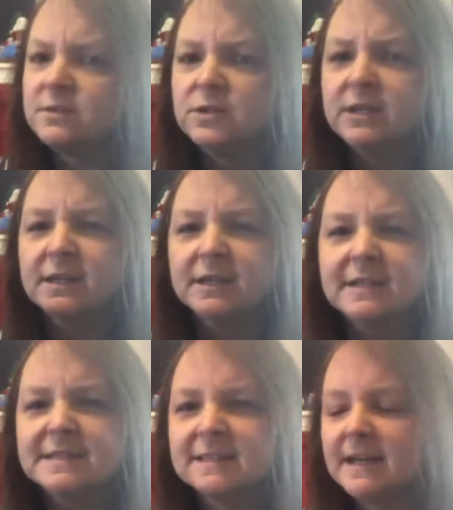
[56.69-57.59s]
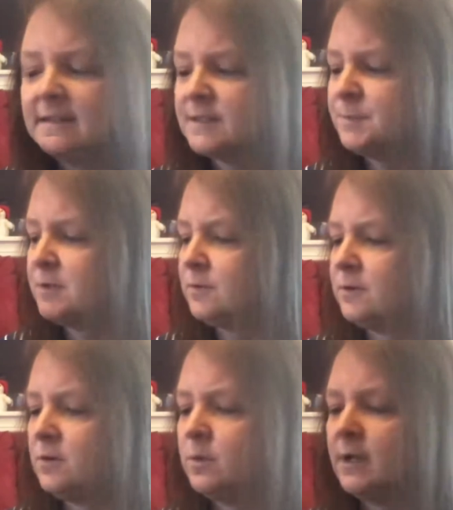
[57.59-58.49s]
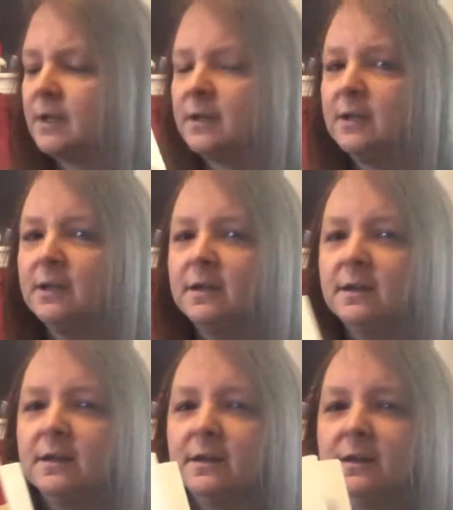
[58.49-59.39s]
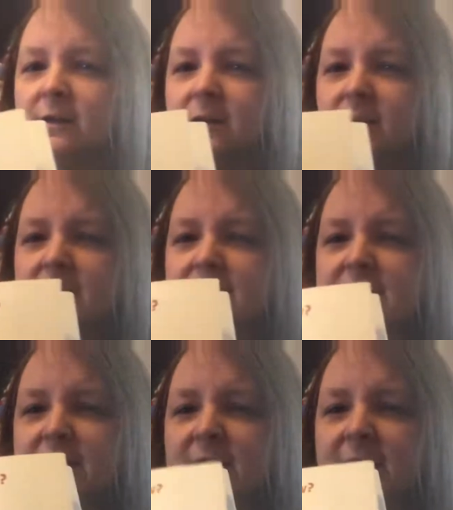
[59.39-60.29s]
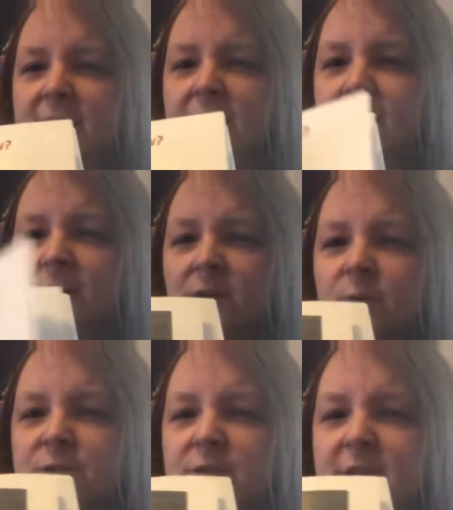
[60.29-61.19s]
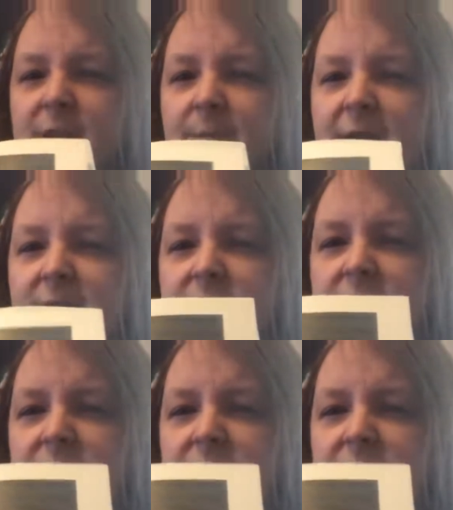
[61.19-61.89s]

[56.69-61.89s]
look inside this book real quick and see what you think about